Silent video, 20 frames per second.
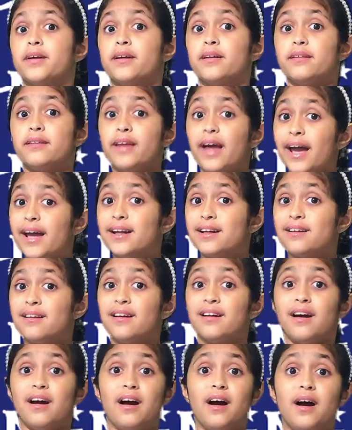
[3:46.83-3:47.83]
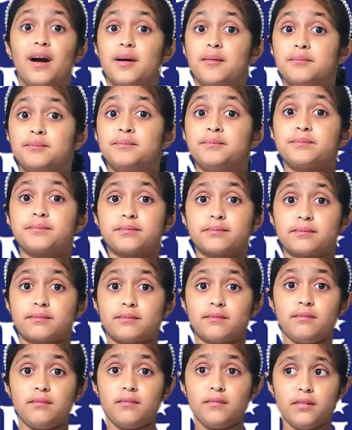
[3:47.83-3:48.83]
then,
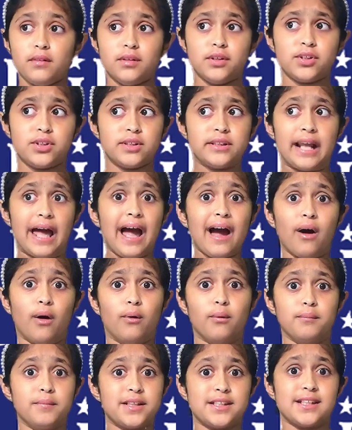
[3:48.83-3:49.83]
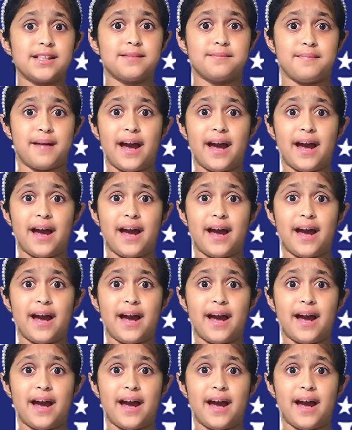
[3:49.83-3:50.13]
now Mrs.